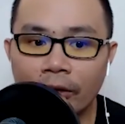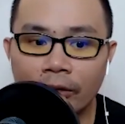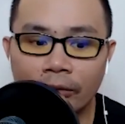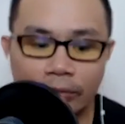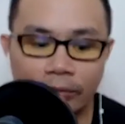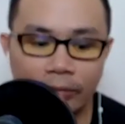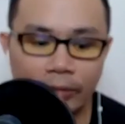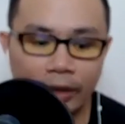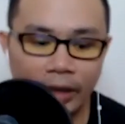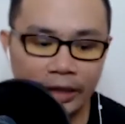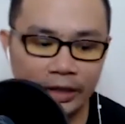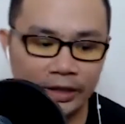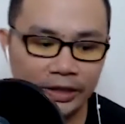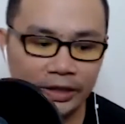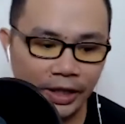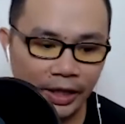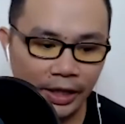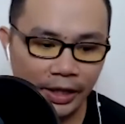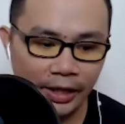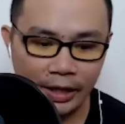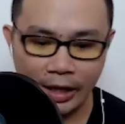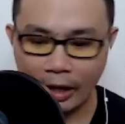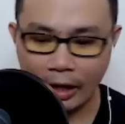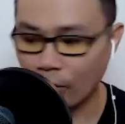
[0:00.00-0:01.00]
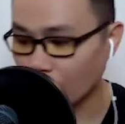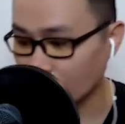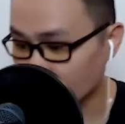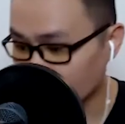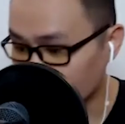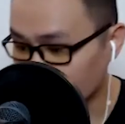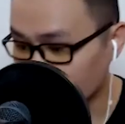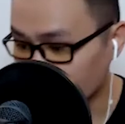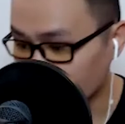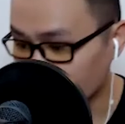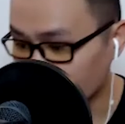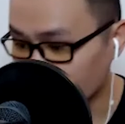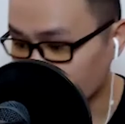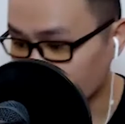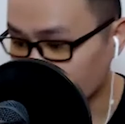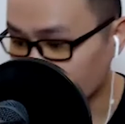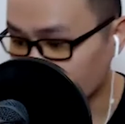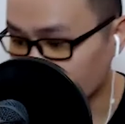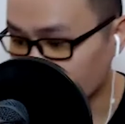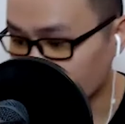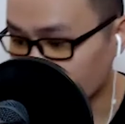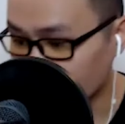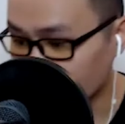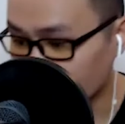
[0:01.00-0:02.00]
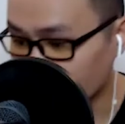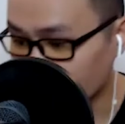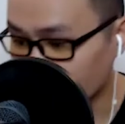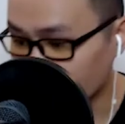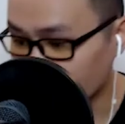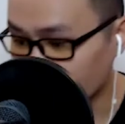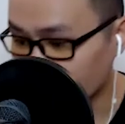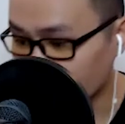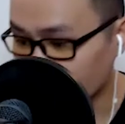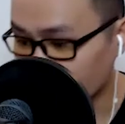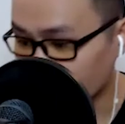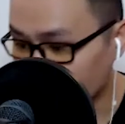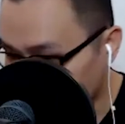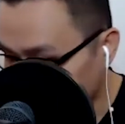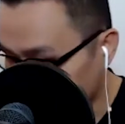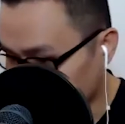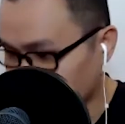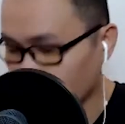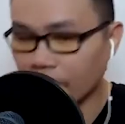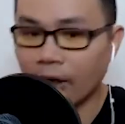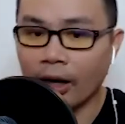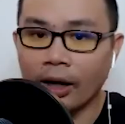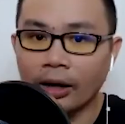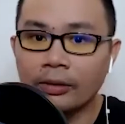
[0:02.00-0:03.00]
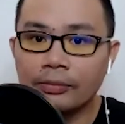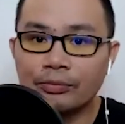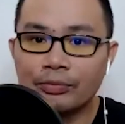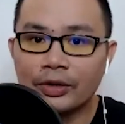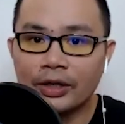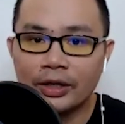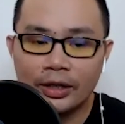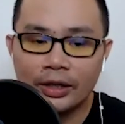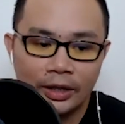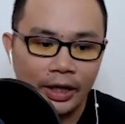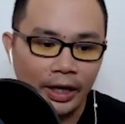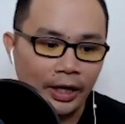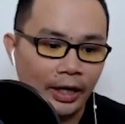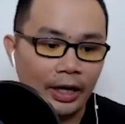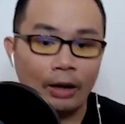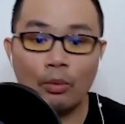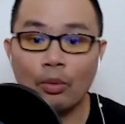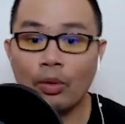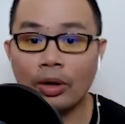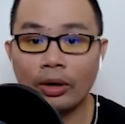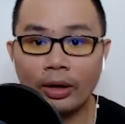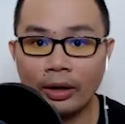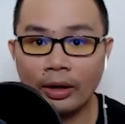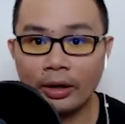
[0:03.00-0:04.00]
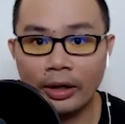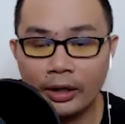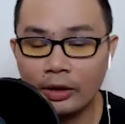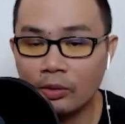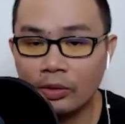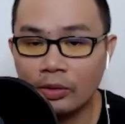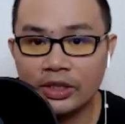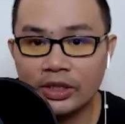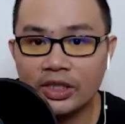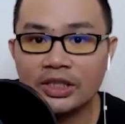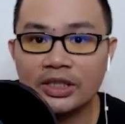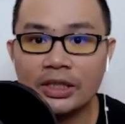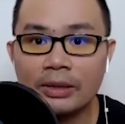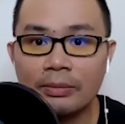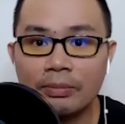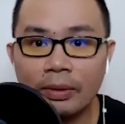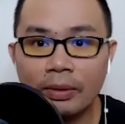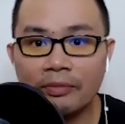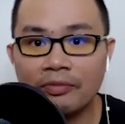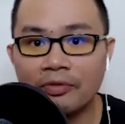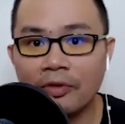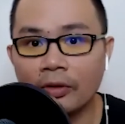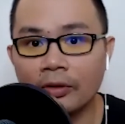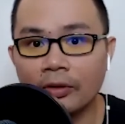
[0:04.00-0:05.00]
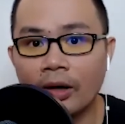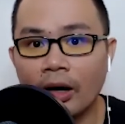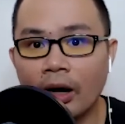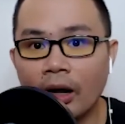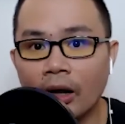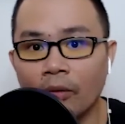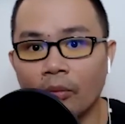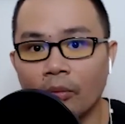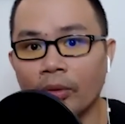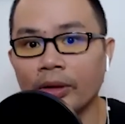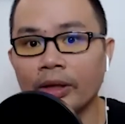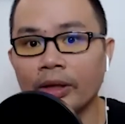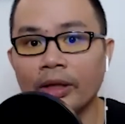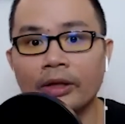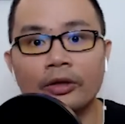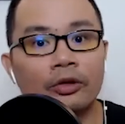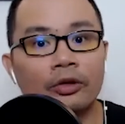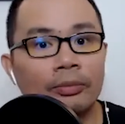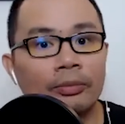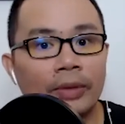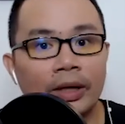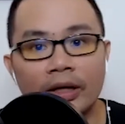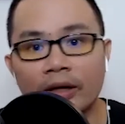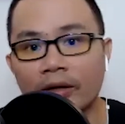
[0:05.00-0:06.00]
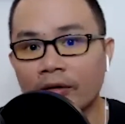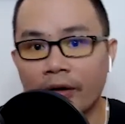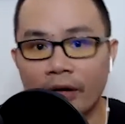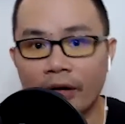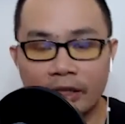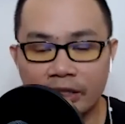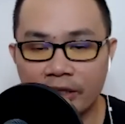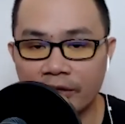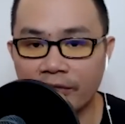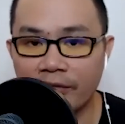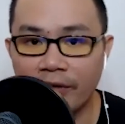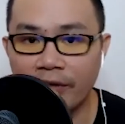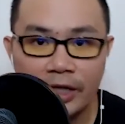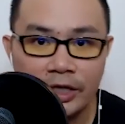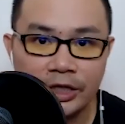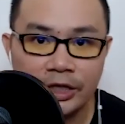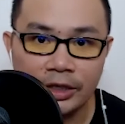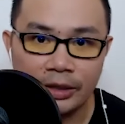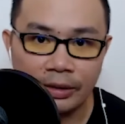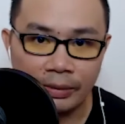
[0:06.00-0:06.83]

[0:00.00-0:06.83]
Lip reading: let's say I was making a phone call, and then it was a simple phone call wanting to make a reservation.